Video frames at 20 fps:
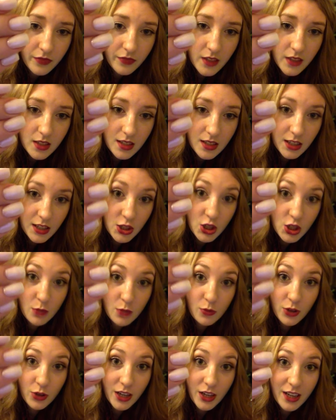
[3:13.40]
It's like
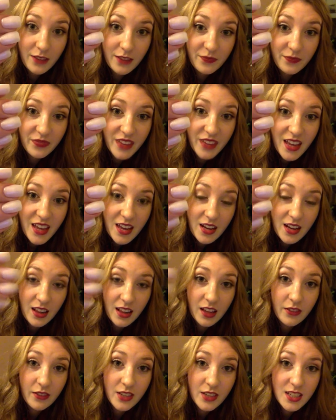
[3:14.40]
shimmery. I
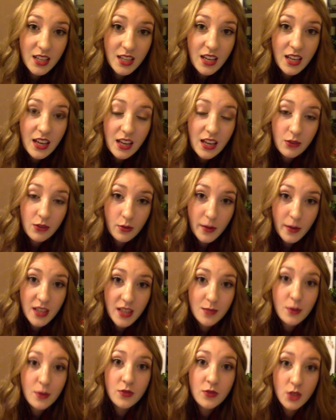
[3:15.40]
love it. It reminds
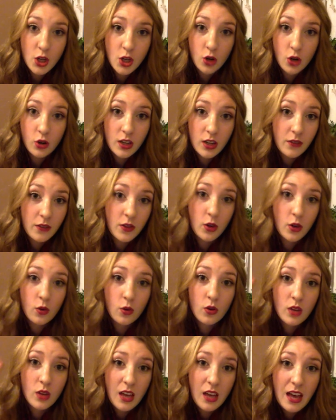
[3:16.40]
me of snow, even though
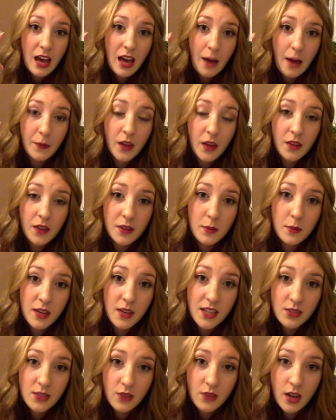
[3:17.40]
I'm not the
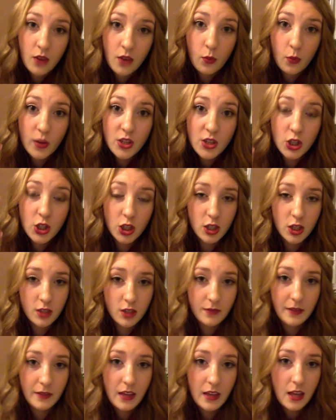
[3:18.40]
biggest fan of winter.
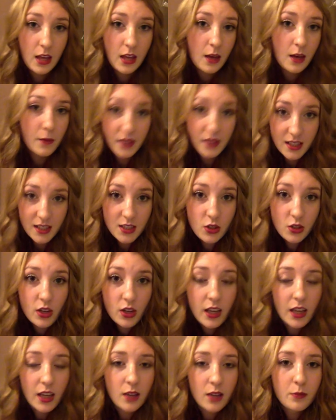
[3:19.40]
That's
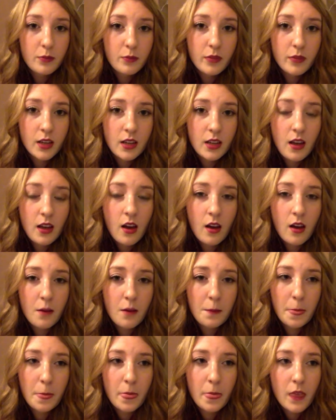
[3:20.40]
okay. But
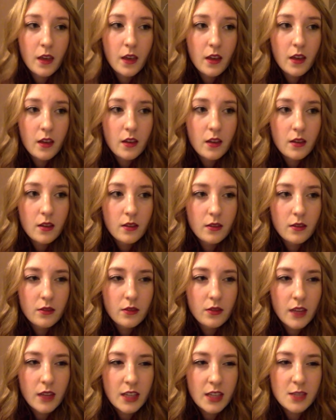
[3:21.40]

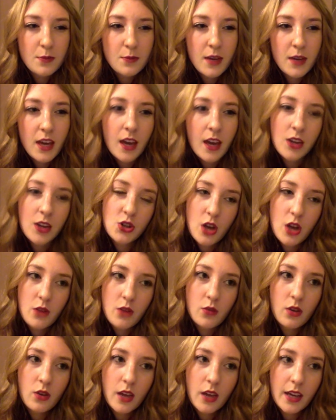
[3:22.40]
like, speaking in
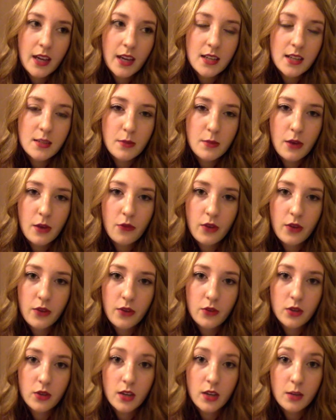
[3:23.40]
general, I guess my
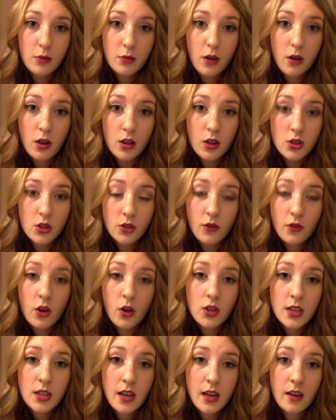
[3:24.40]
favorite nail polish of all
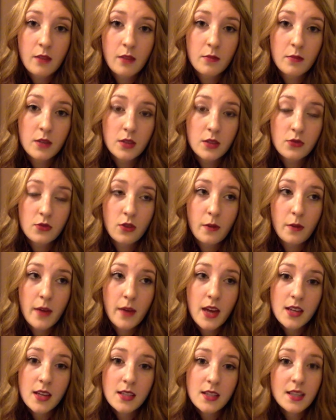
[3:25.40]
time is from
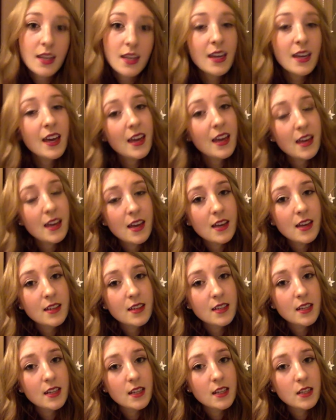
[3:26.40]
Essie, and
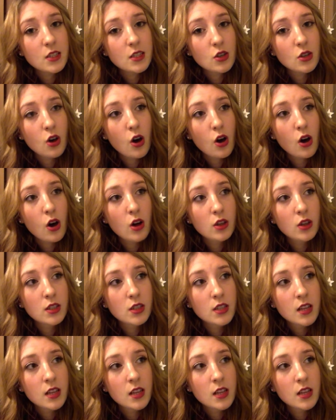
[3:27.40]
it's called